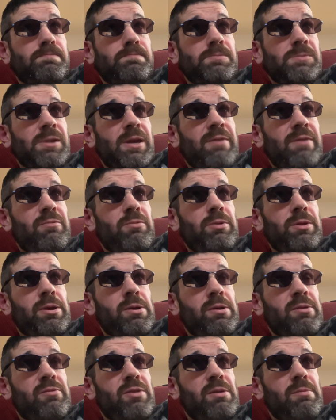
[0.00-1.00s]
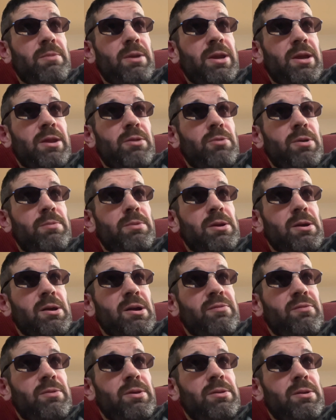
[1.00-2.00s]
I haven't really heard of anybody getting ripped
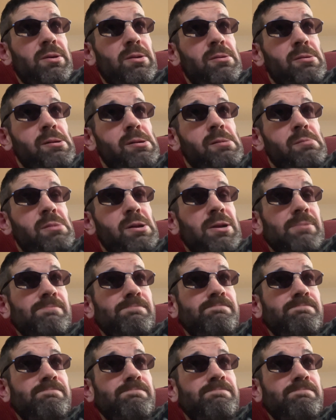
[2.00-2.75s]
off or anything. But